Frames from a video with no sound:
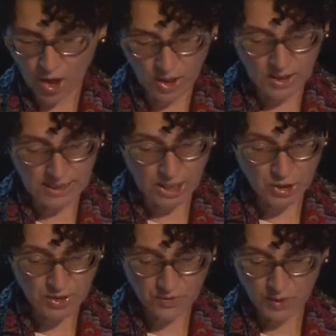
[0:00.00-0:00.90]
art
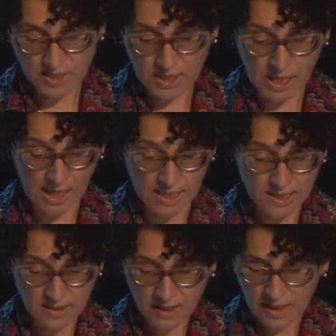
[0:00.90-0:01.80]
collections for his
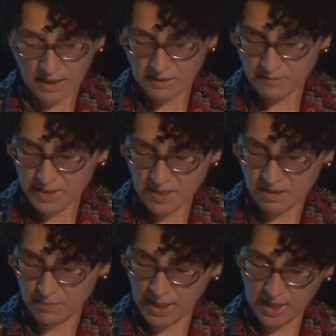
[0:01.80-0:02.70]
clients, convinced
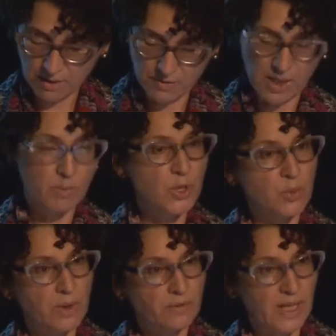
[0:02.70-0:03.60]
many of them to
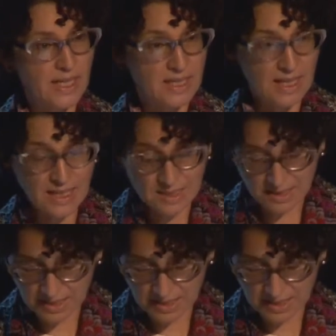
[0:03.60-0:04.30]
reflect his